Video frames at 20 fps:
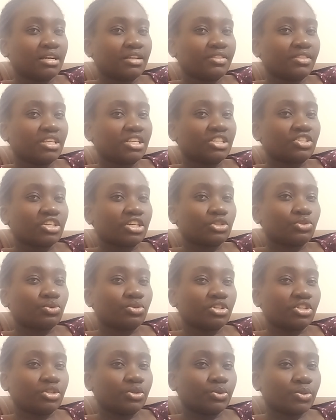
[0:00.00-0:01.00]
they try to
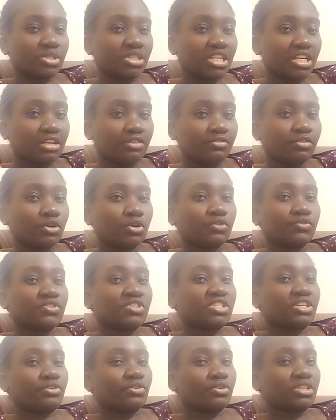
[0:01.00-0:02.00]
reduce the level of
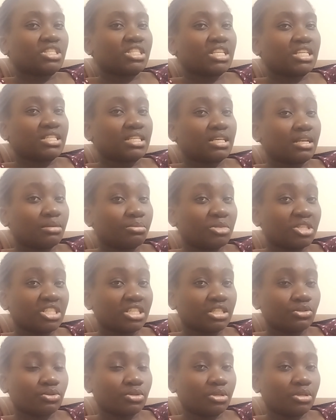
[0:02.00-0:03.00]
steroids that are
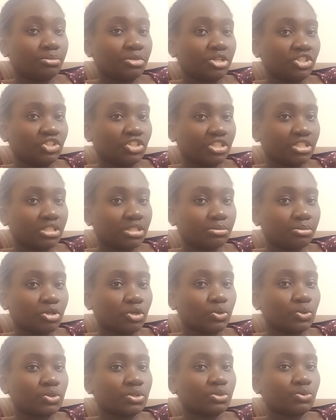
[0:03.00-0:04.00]
admitted to the patient,
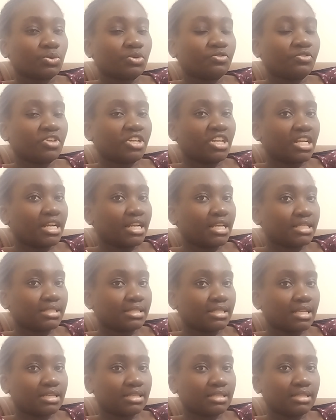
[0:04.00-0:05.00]
because we've
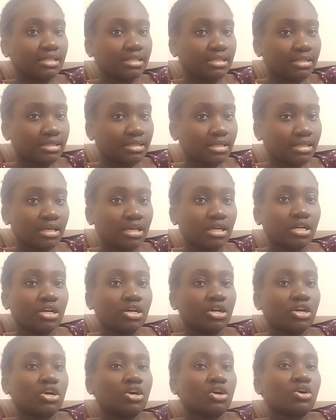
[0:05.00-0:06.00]
realized that this
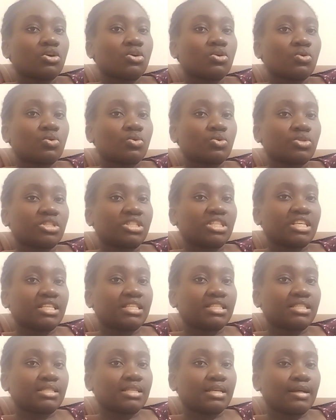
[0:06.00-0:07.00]

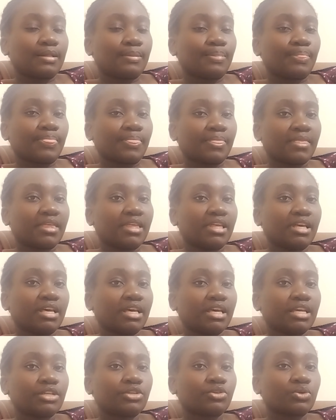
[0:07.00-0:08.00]
causes
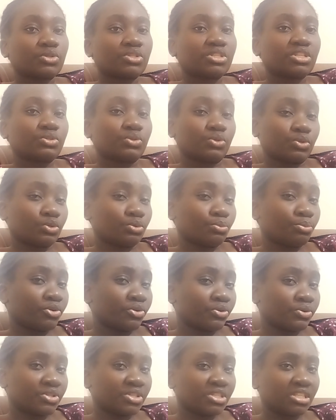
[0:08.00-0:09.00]

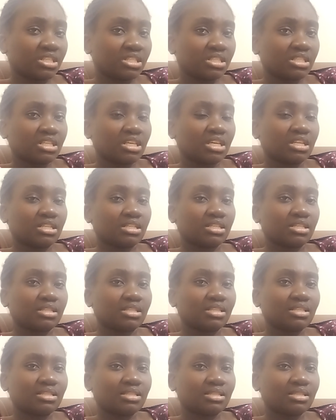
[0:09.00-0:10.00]
osteoporosis, and
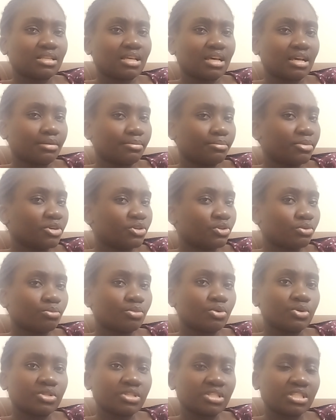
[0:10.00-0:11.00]
these are brittle
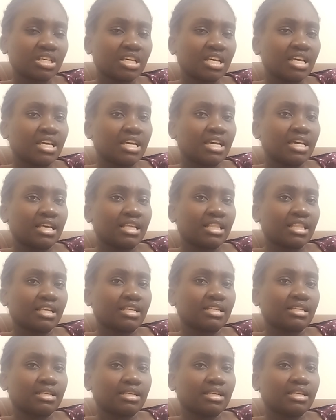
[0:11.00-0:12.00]
bones
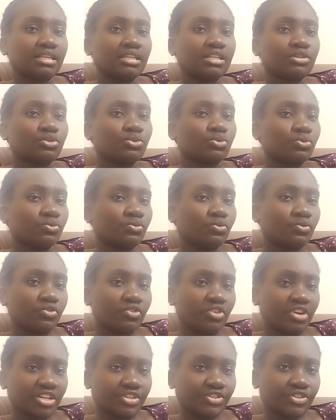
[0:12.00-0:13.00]
and leading to
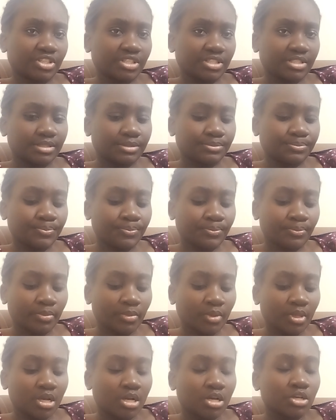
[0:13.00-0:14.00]
fractures.
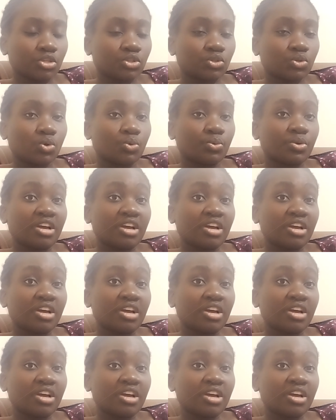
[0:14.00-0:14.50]
So we